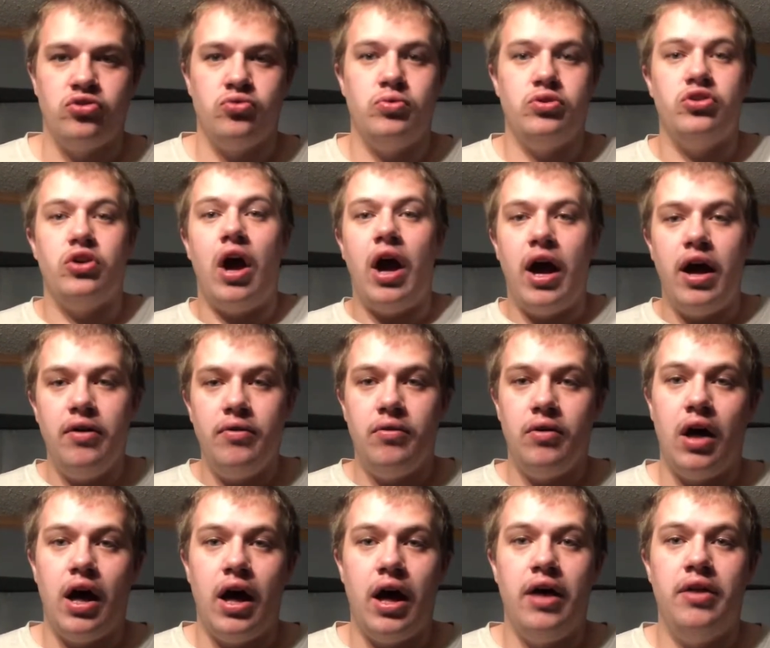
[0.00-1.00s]
which
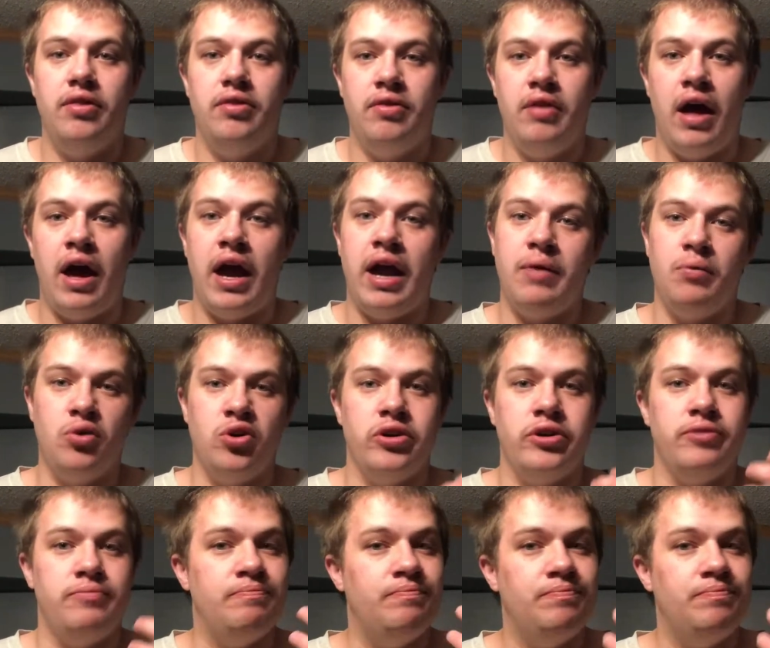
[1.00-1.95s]
I would